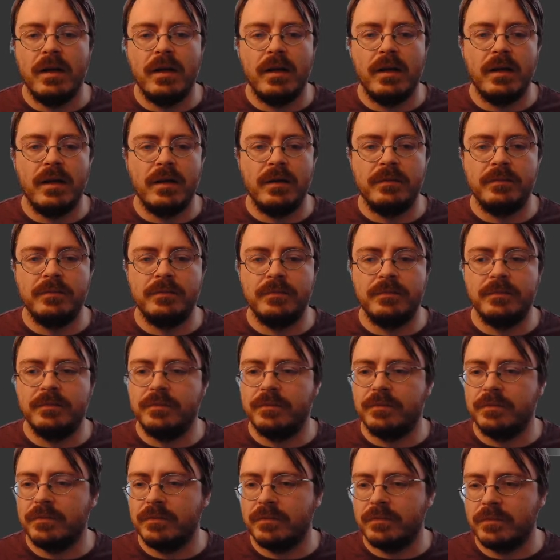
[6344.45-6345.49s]

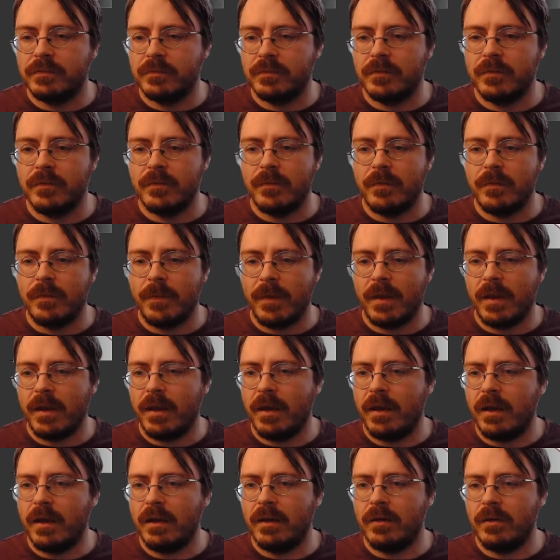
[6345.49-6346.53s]
Um,
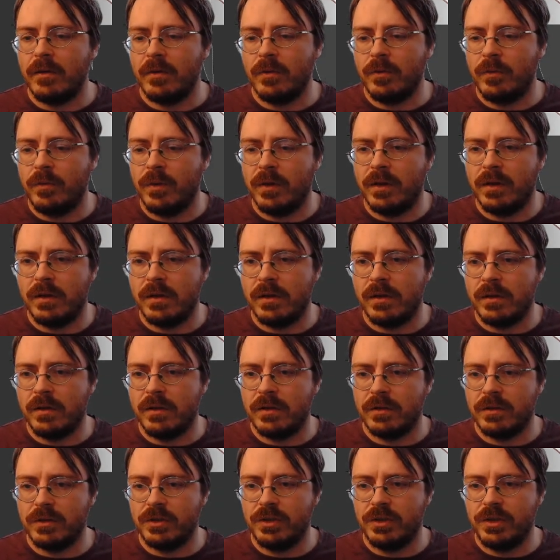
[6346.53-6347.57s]
and
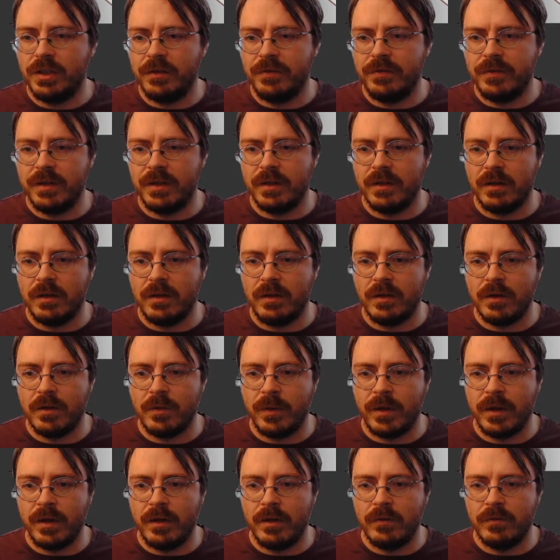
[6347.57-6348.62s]
we'll shift it all the
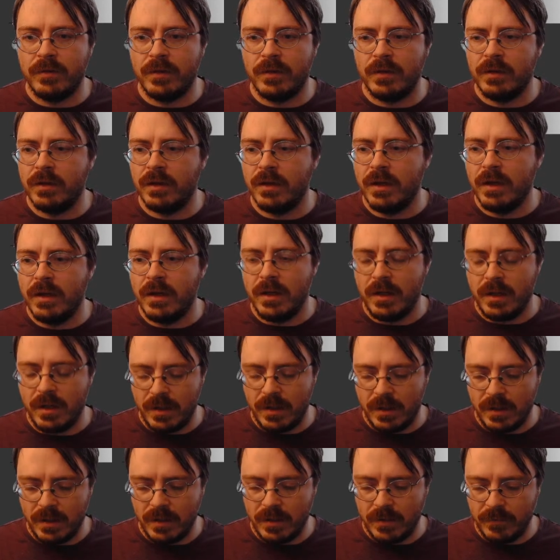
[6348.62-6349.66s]
way over.
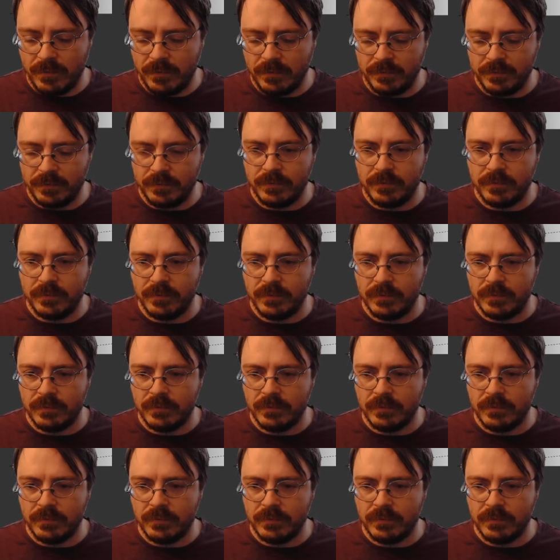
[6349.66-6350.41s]
Um,